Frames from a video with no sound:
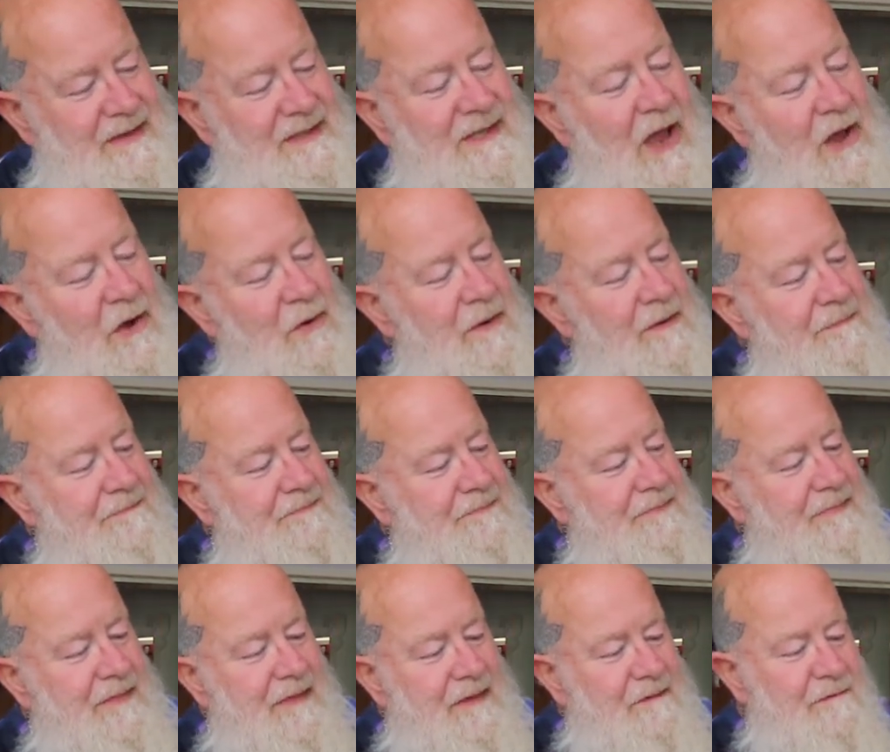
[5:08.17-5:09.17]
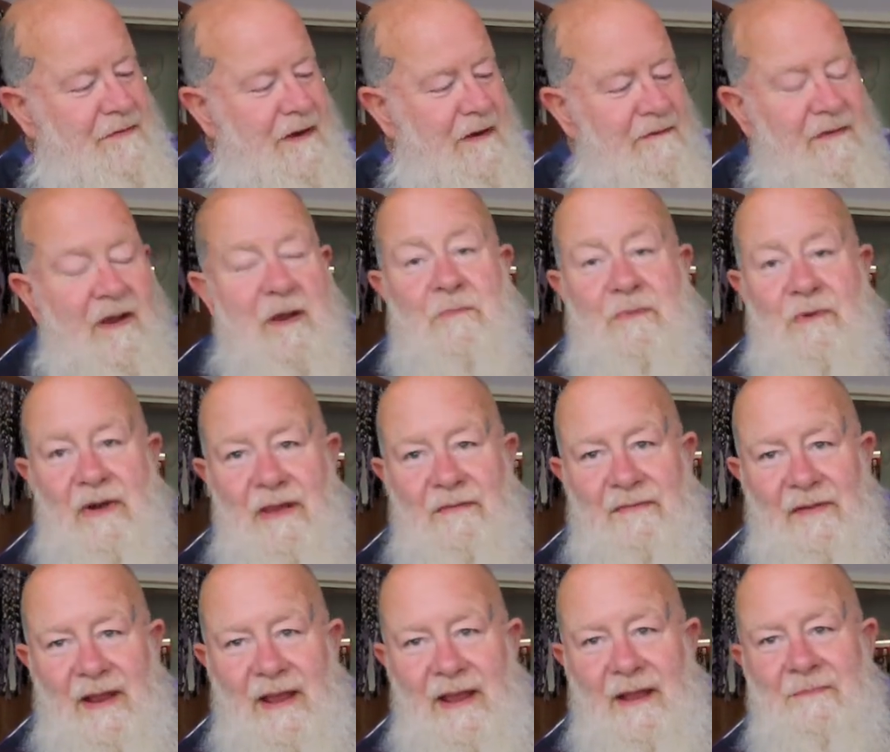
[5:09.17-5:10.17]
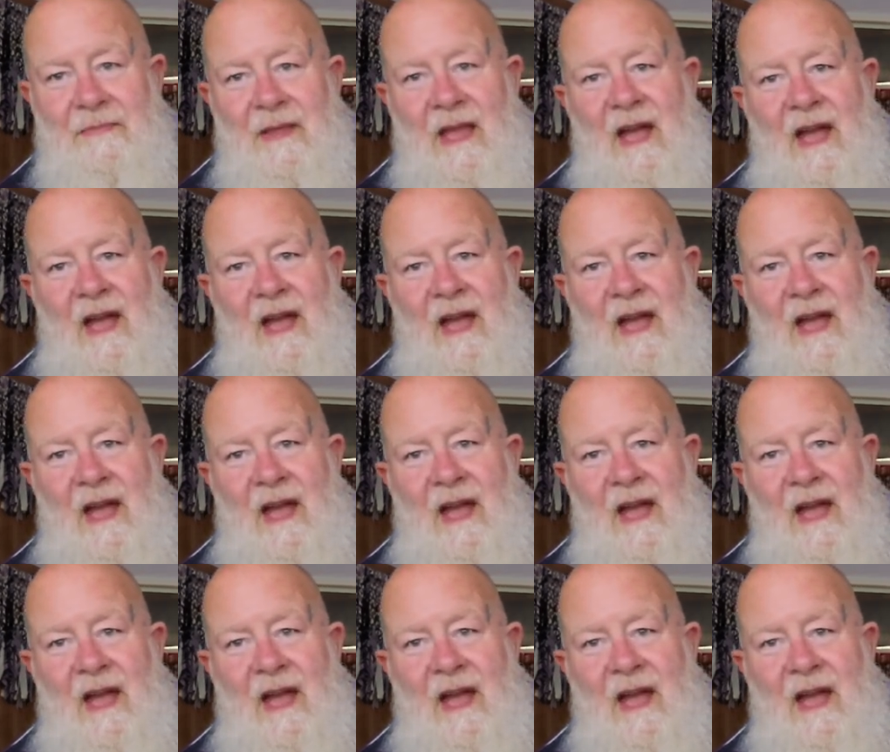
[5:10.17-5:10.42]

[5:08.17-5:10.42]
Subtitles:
So very, very briefly,